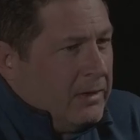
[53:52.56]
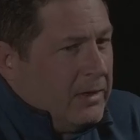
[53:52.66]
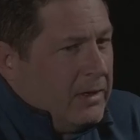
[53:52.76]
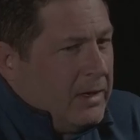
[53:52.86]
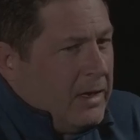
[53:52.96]

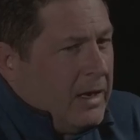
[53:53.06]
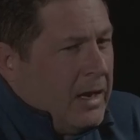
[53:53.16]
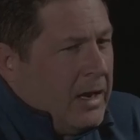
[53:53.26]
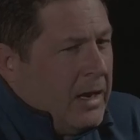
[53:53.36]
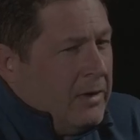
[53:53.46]
And
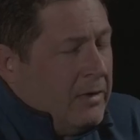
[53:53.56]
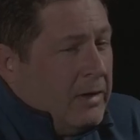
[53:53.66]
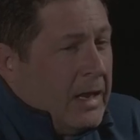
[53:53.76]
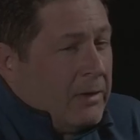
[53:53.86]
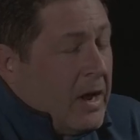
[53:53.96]
and
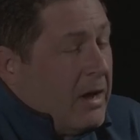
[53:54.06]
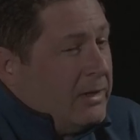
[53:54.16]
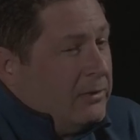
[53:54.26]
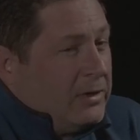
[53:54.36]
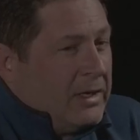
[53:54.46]
like
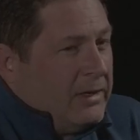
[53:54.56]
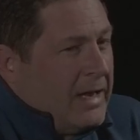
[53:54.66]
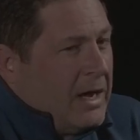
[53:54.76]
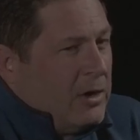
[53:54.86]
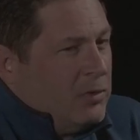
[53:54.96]
how I look at
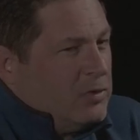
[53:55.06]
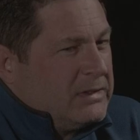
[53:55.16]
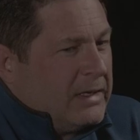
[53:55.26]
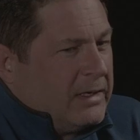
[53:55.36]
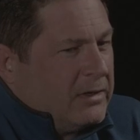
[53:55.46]
it now, it
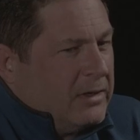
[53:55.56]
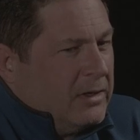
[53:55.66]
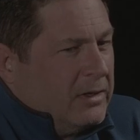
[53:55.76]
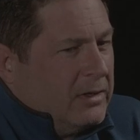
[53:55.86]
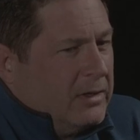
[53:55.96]
was like
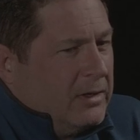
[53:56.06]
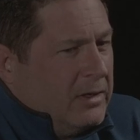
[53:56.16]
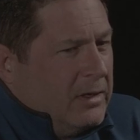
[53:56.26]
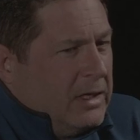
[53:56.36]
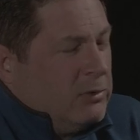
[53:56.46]
uh,
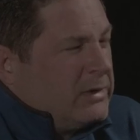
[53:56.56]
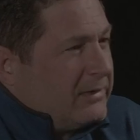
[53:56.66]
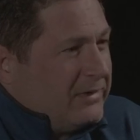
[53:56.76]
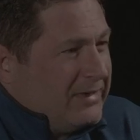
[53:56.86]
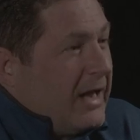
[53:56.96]
it was
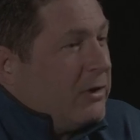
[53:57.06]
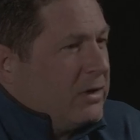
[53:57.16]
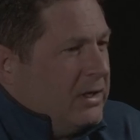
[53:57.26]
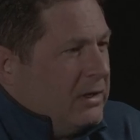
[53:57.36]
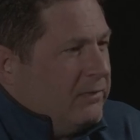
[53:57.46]
like the
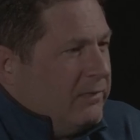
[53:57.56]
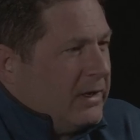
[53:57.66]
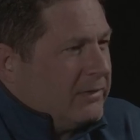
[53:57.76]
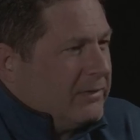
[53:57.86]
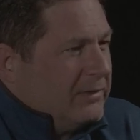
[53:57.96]
Tiger King
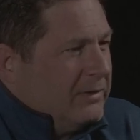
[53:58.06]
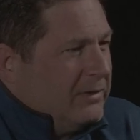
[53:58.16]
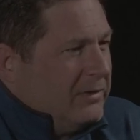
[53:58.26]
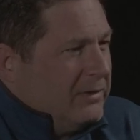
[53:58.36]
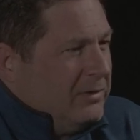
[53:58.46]
effect.
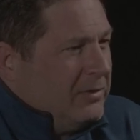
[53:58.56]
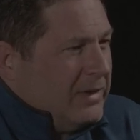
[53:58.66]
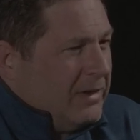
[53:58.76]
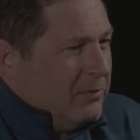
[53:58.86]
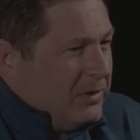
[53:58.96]
Mm. You
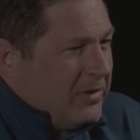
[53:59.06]
know that mm.